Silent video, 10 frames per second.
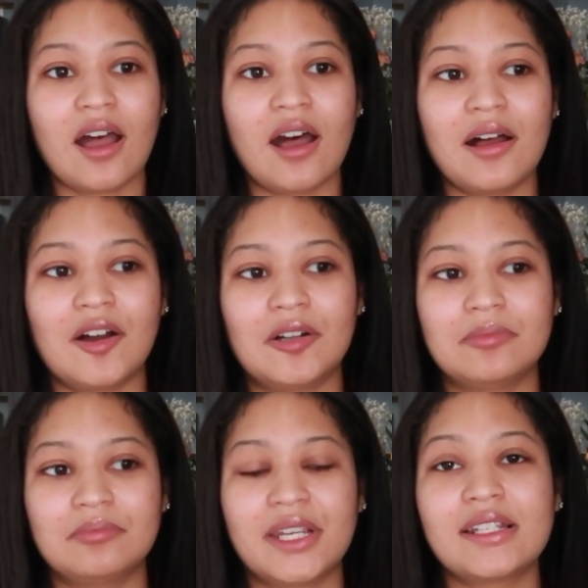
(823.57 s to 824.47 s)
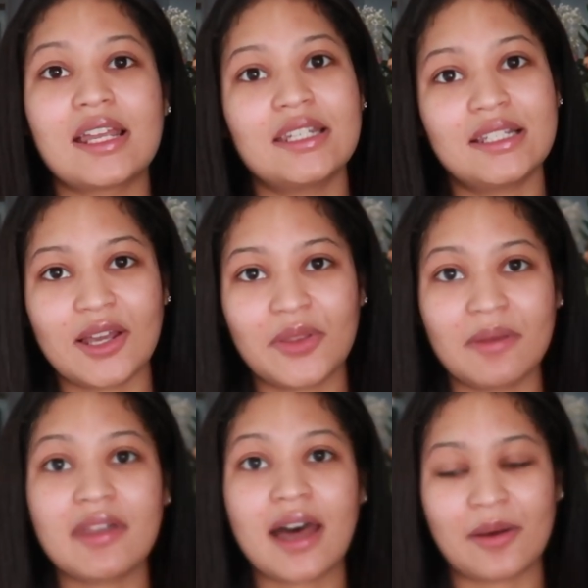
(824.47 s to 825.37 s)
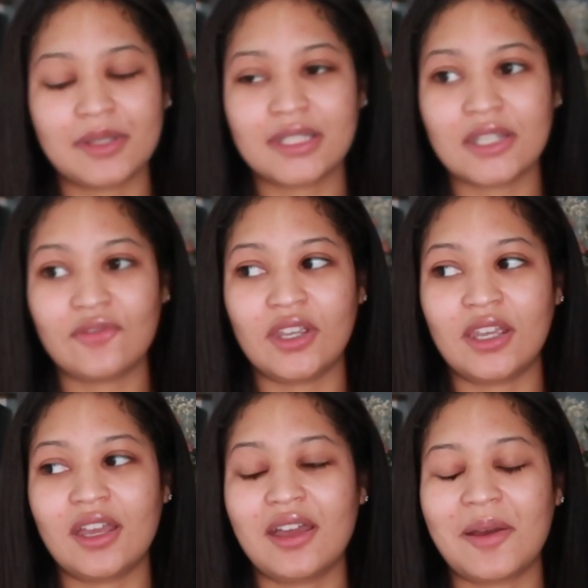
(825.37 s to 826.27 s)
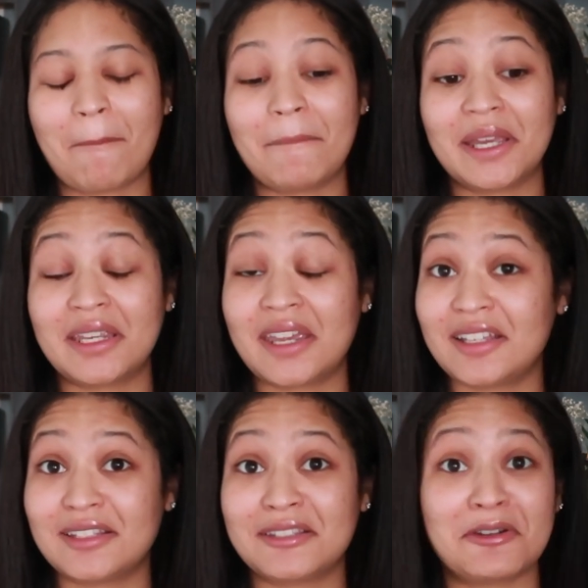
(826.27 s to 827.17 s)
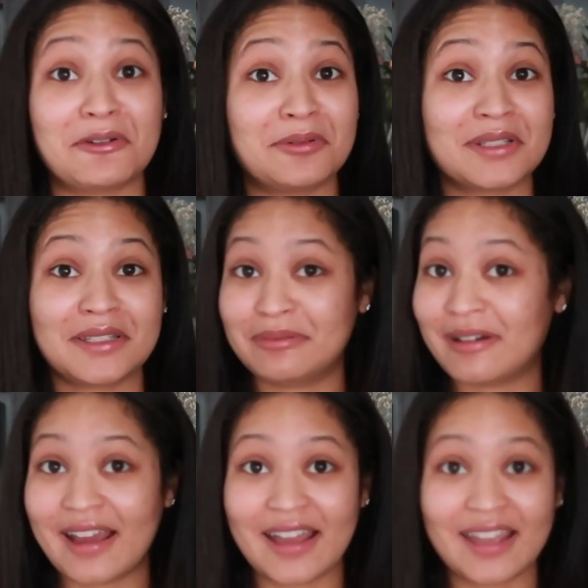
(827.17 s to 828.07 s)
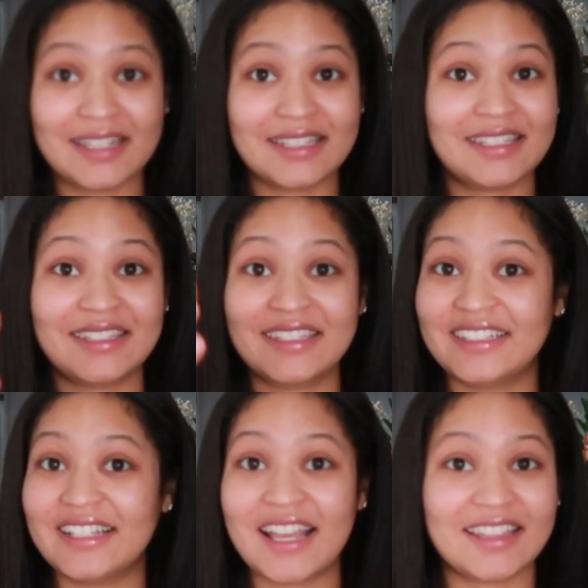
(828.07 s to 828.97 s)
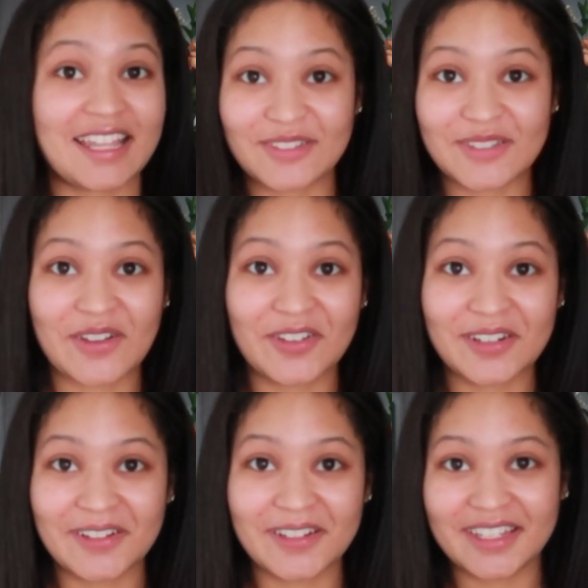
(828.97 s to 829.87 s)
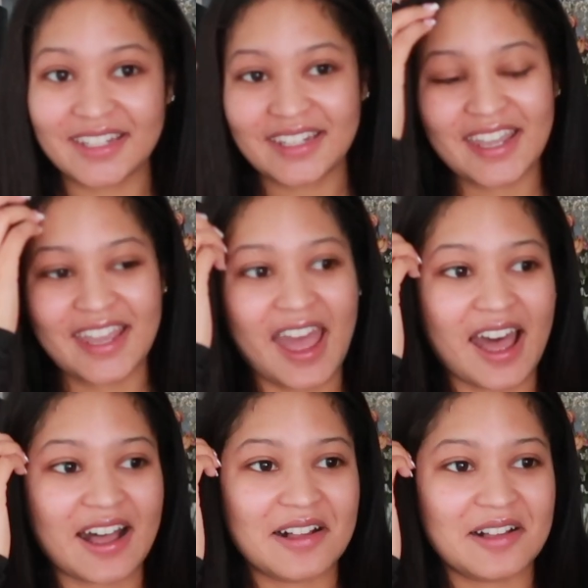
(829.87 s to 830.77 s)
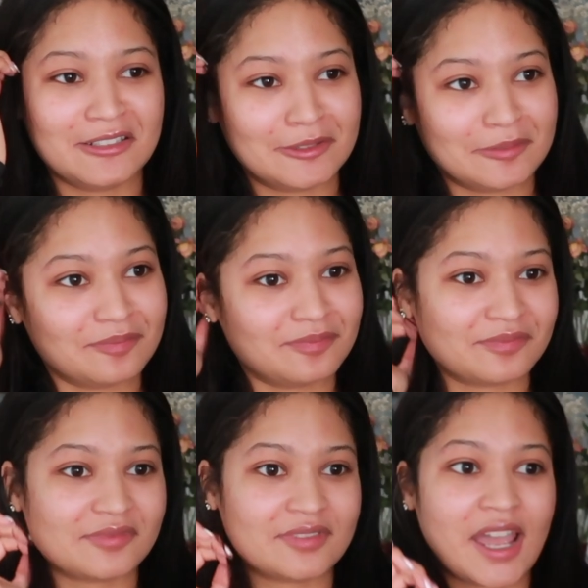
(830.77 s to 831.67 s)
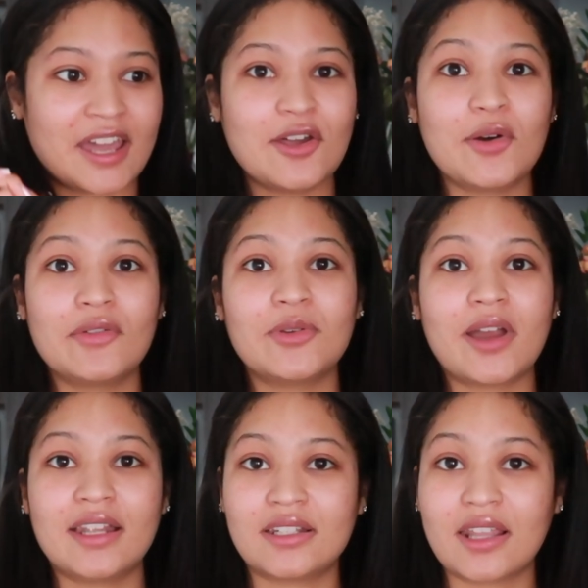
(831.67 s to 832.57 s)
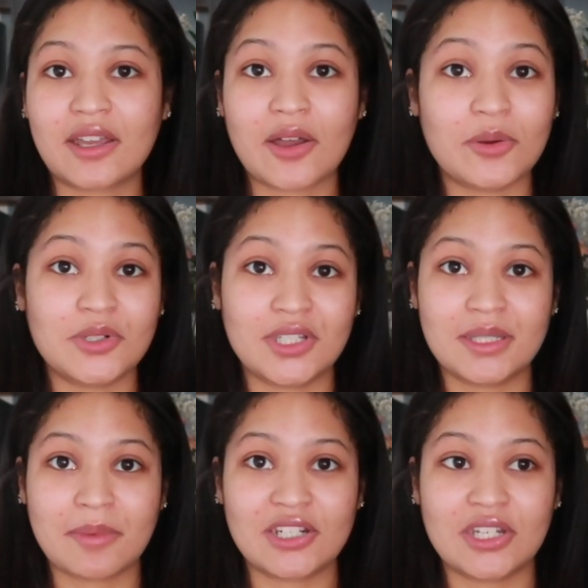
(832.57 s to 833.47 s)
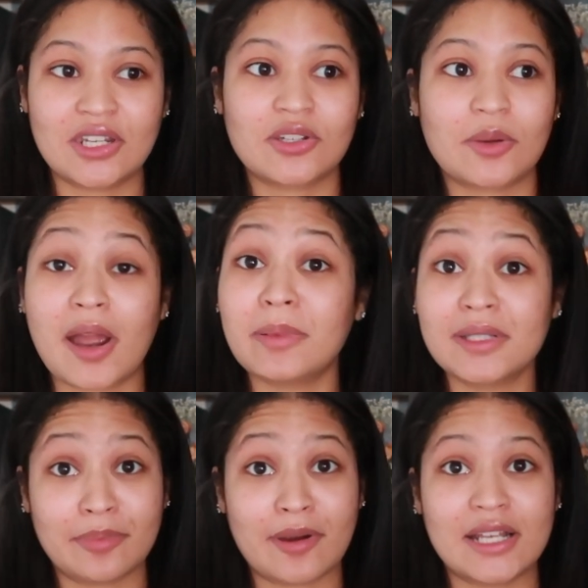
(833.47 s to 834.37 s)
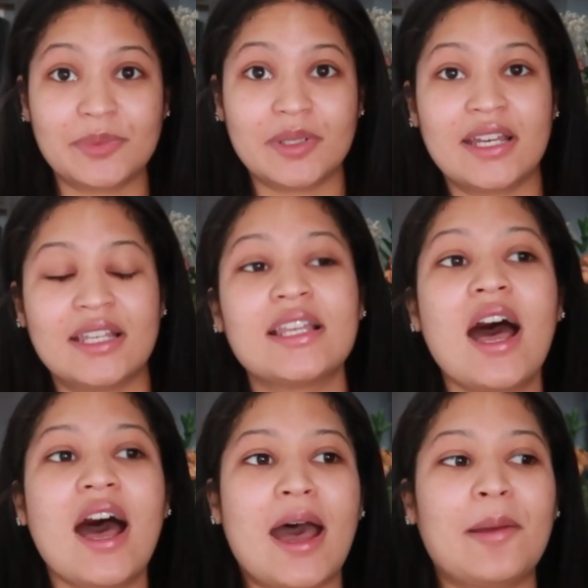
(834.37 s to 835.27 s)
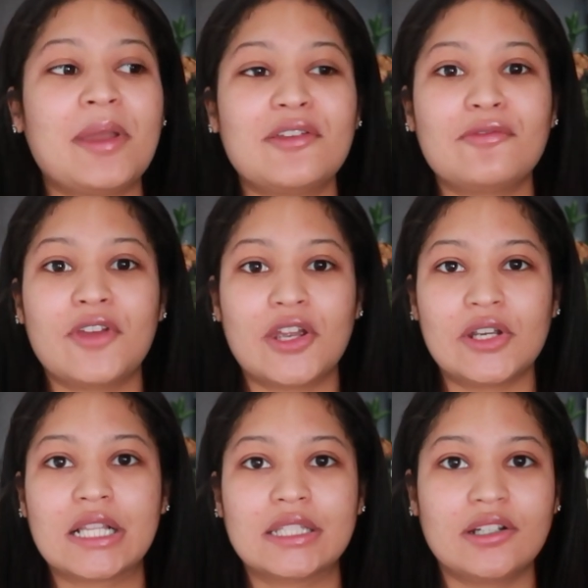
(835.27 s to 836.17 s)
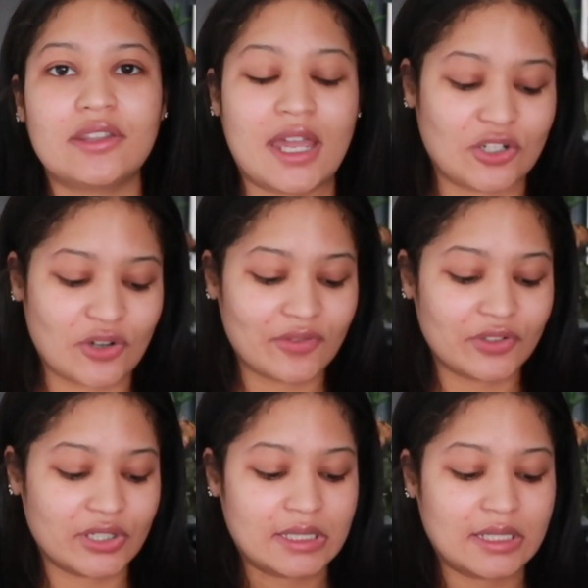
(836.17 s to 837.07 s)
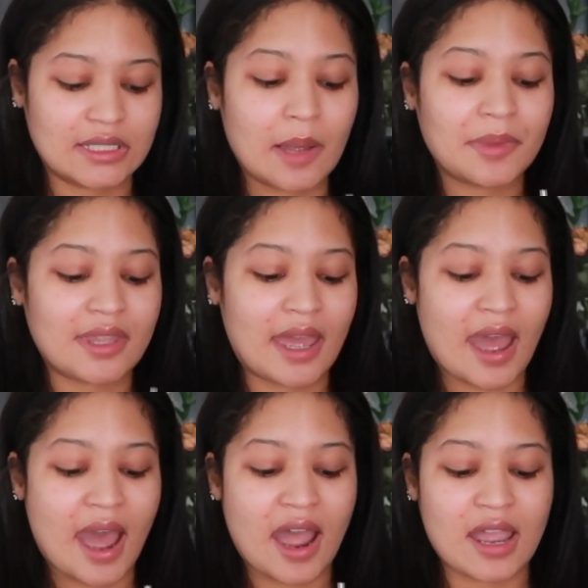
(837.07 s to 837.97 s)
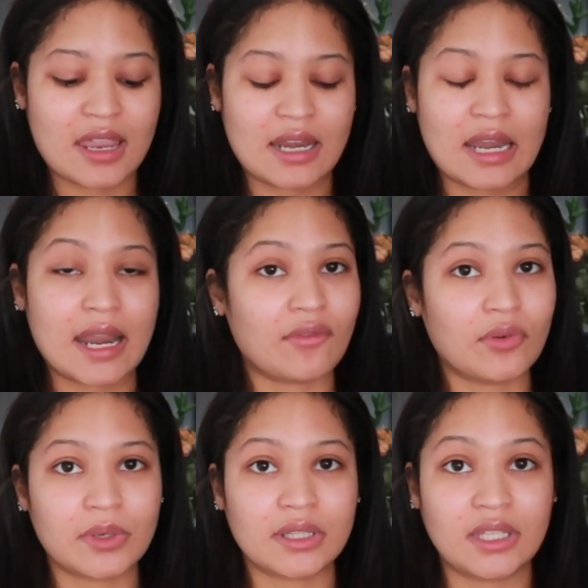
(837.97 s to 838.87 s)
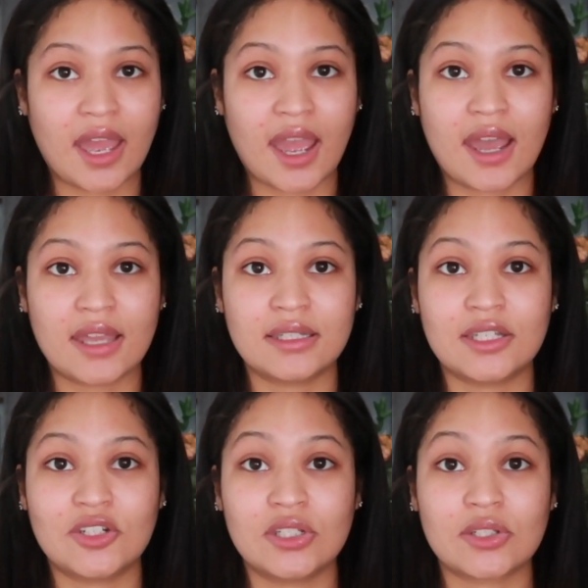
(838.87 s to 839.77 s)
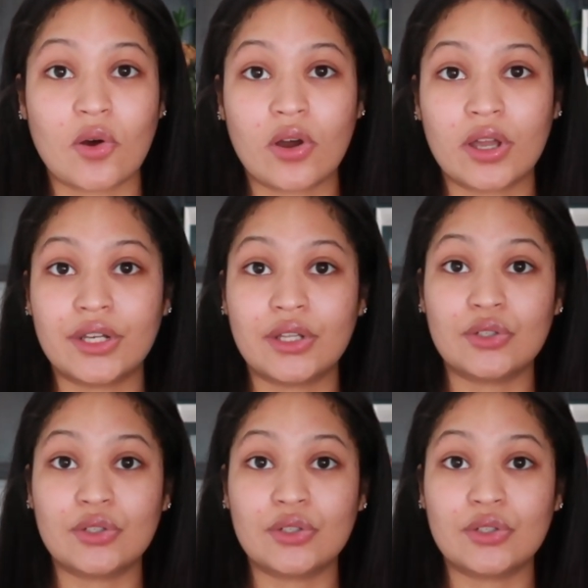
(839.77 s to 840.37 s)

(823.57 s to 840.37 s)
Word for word: um, because I did tell them that I was leaving. But yeah, so surprise. That's what's going on. Um, I know if you guys are like an OG to my channel, you're probably surprised because I made it very clear that travel nursing is something that I never really had intentions on